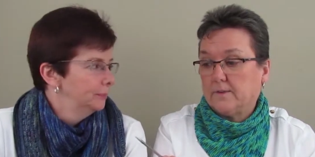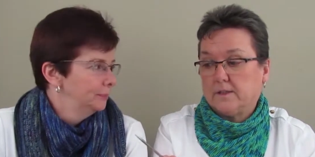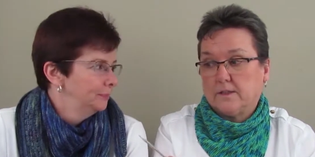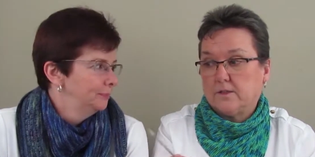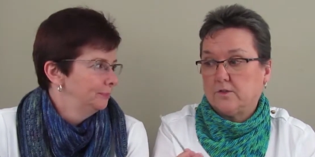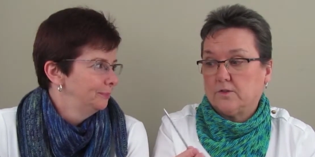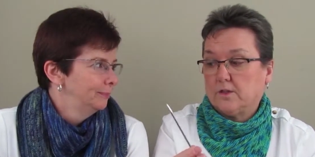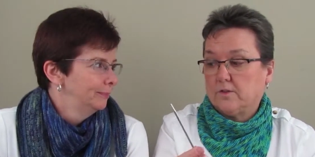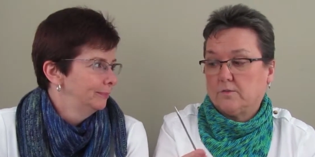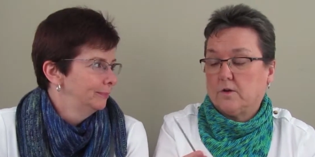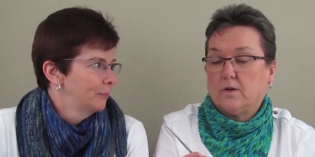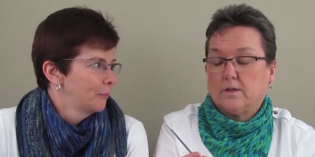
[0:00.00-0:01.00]
Speaker 1: are, I mean, you're
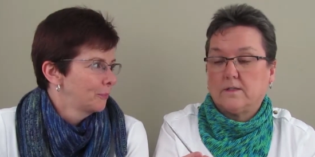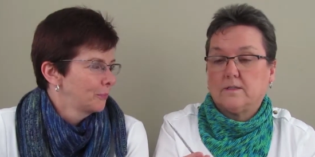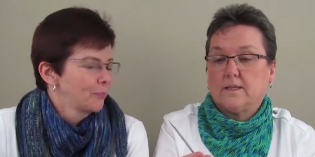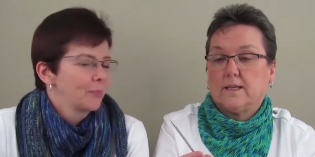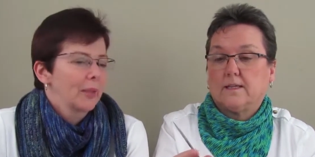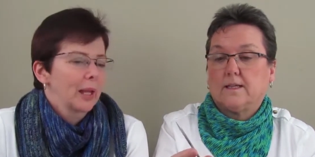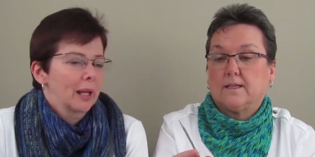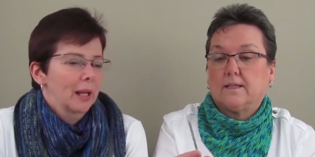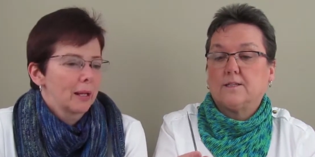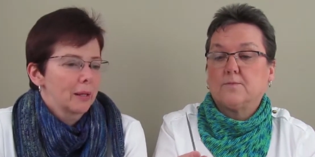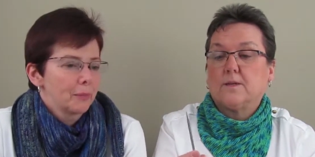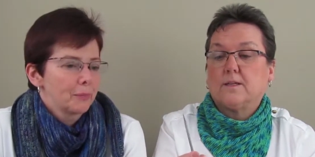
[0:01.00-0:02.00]
not wrong in saying that.
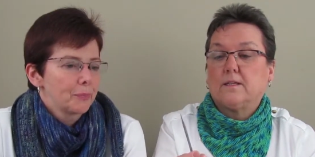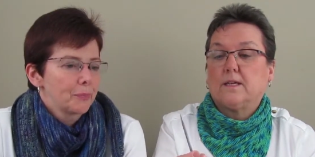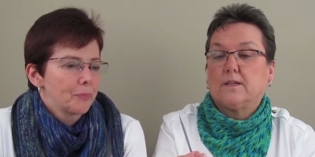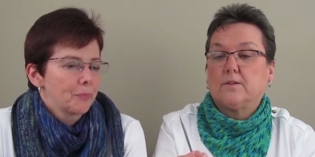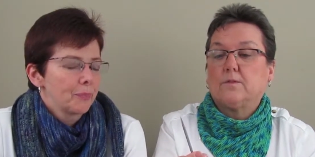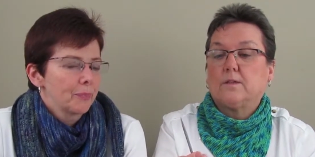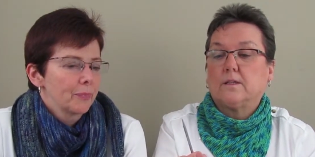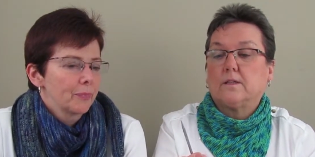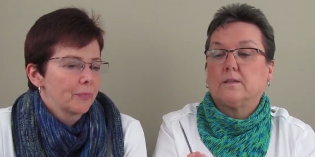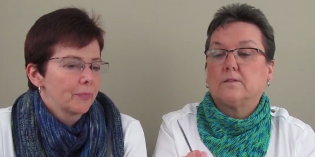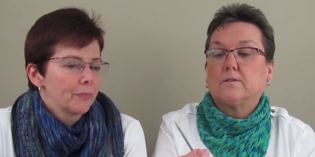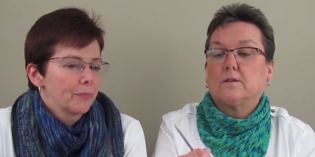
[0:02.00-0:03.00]
It is meditative and
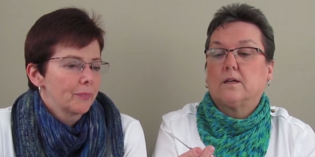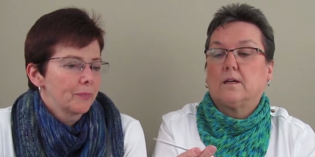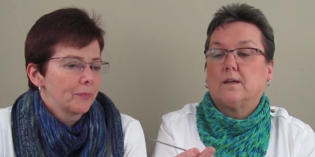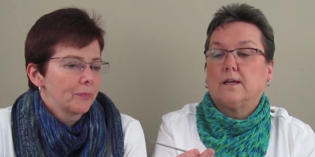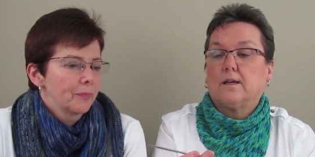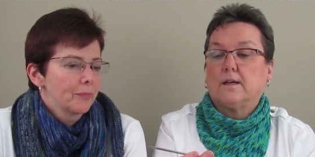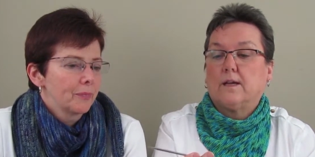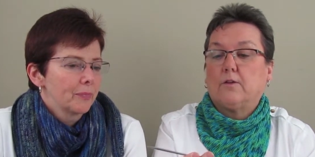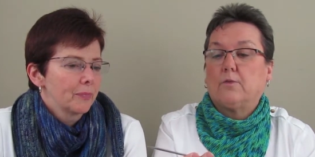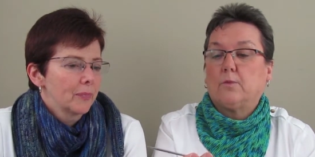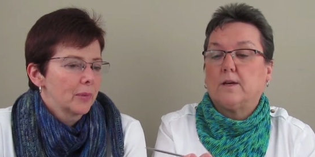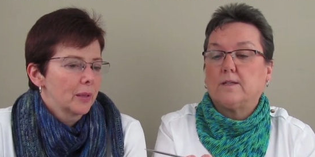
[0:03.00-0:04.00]
it is uh,
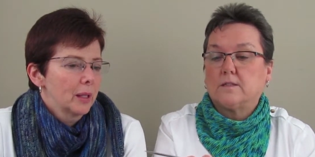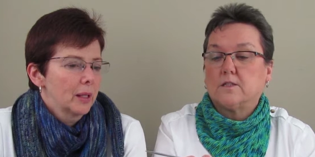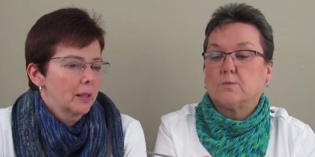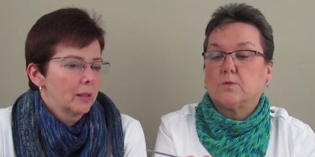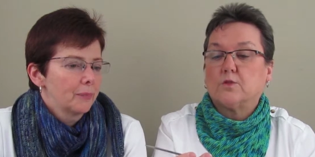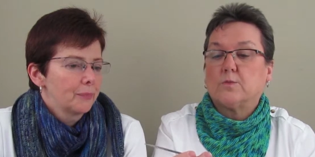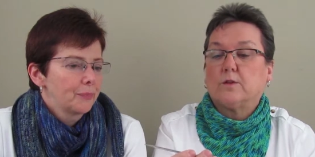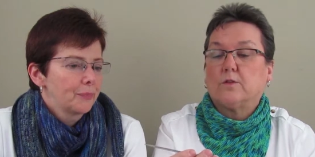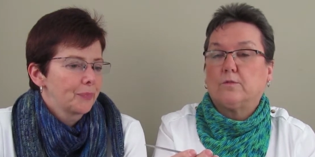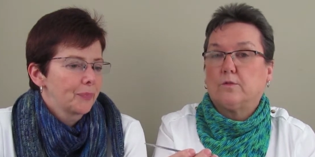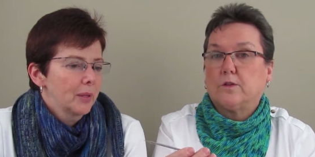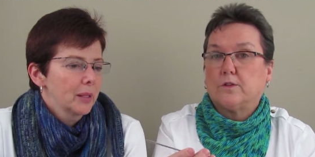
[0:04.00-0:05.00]
health wise. It's supposed to be
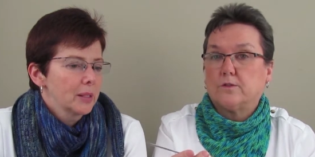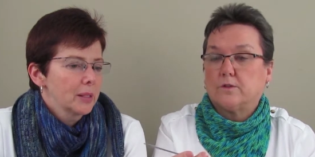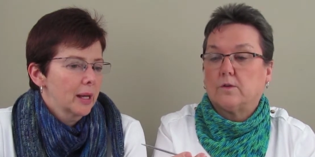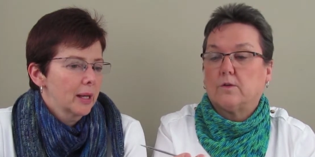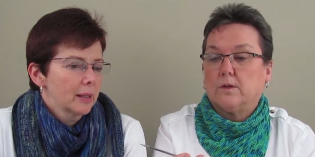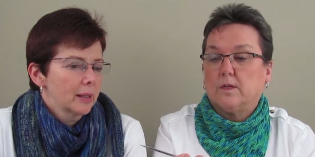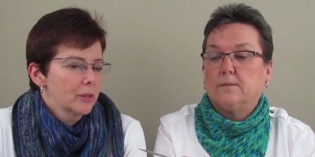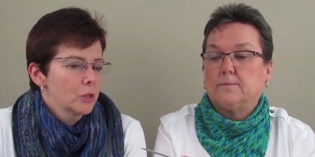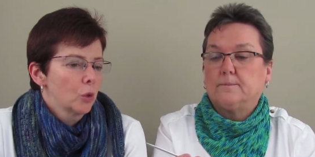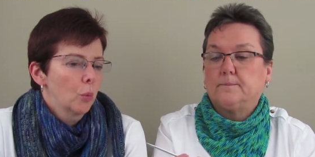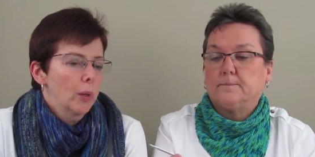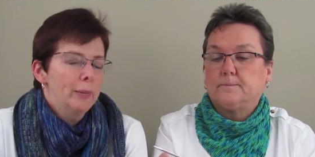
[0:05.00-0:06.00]
good for you.
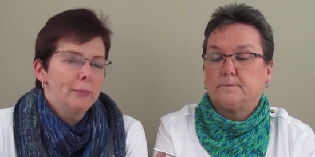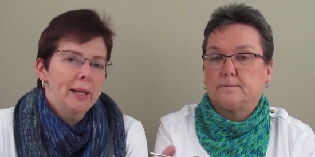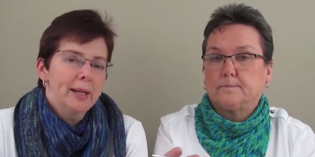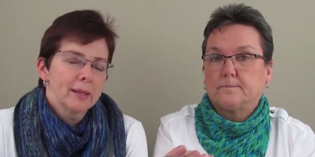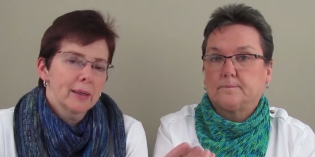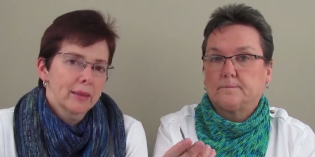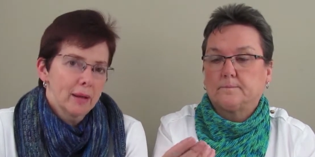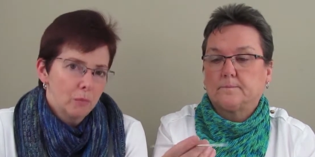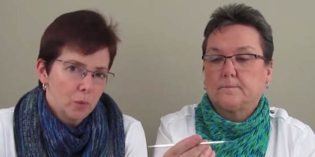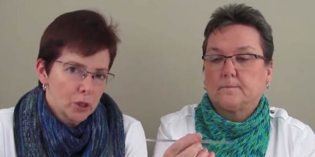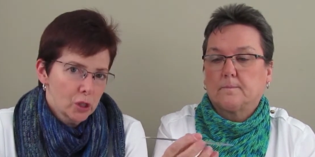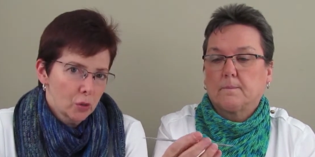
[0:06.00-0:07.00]
Exactly.
Speaker 2: So, mm-hmm. when my
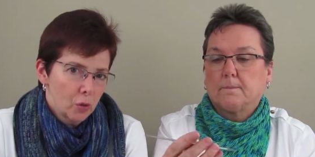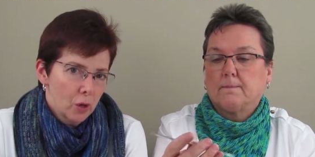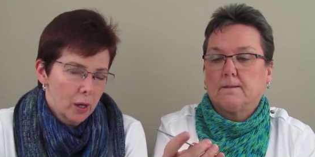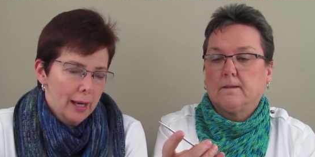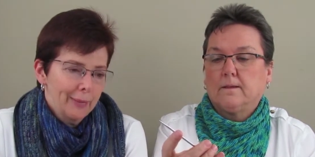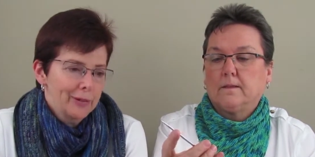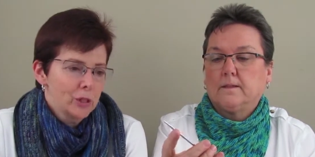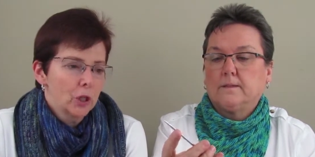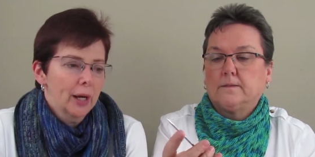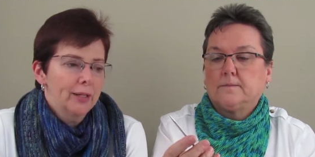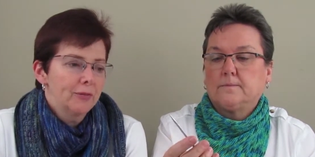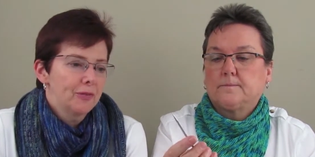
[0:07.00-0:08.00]
thumb was sore, I was
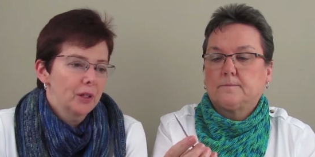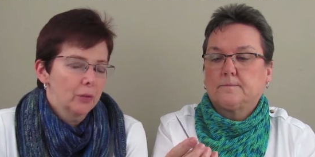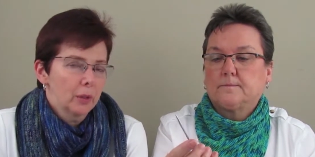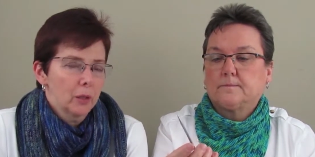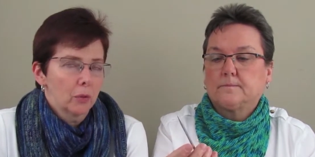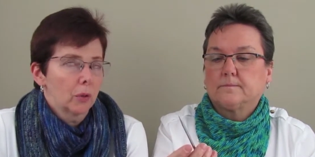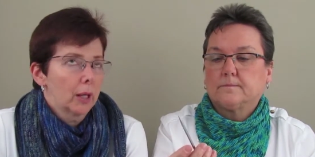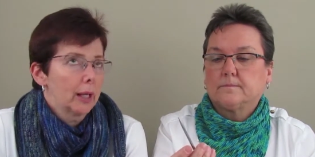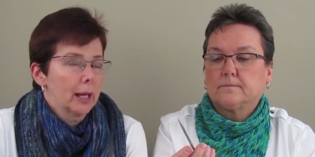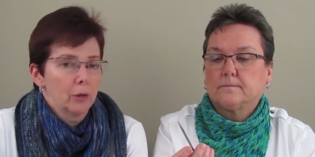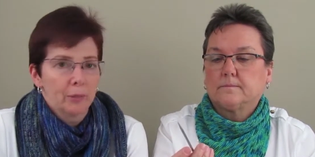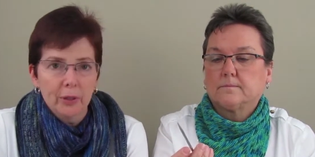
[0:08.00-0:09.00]
trying to figure out,
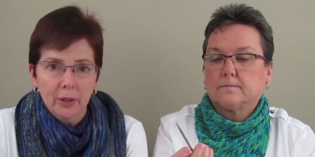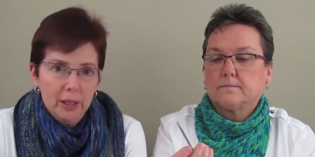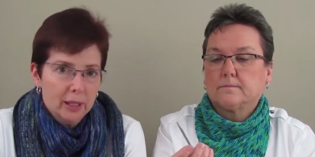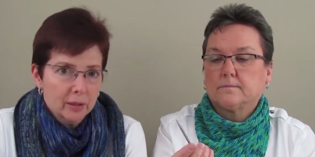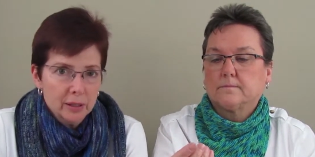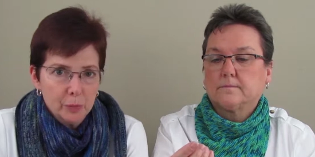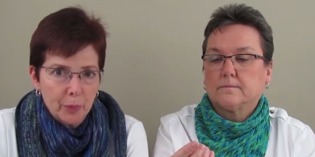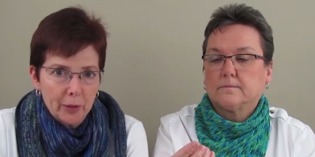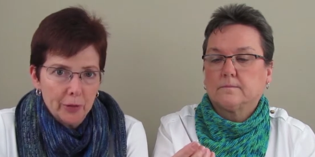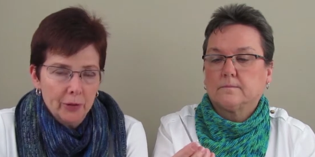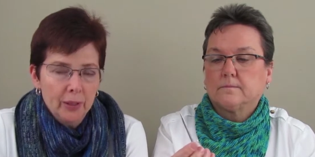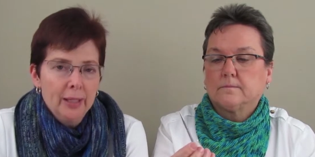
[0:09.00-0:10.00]
okay, how am I going to get this
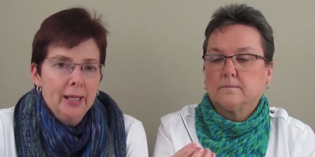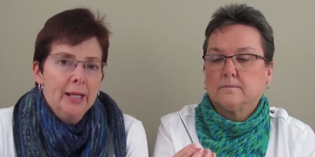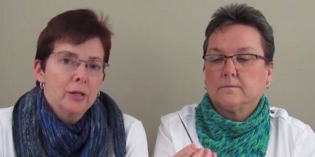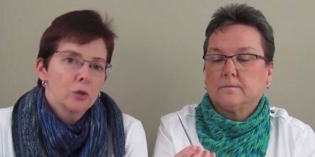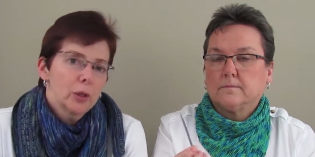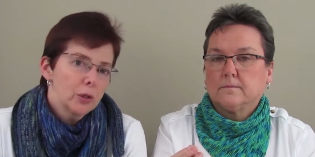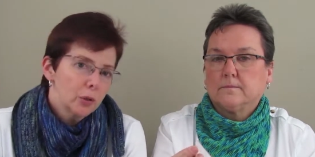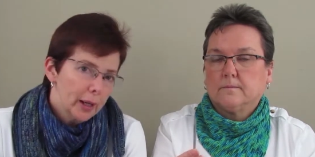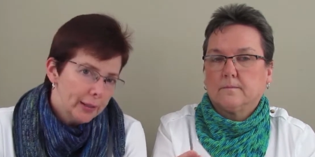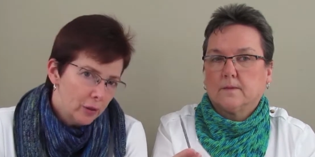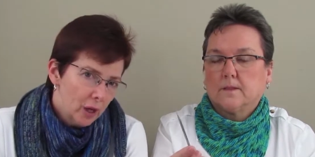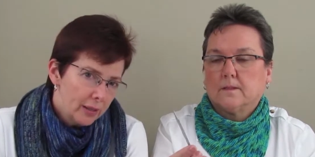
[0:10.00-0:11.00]
better? So I
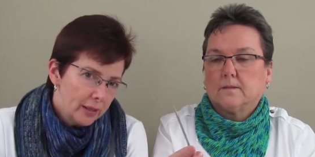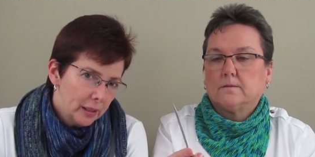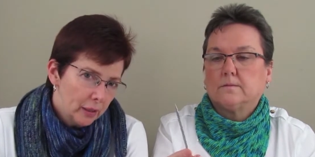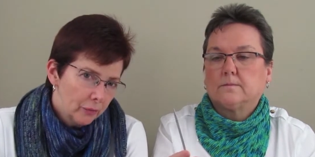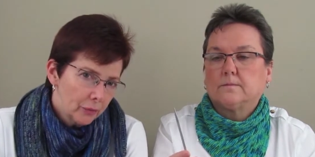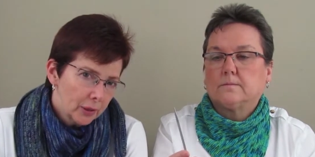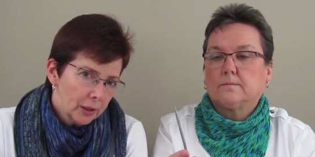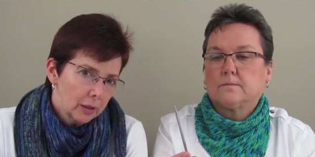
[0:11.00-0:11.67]
tried not knitting for a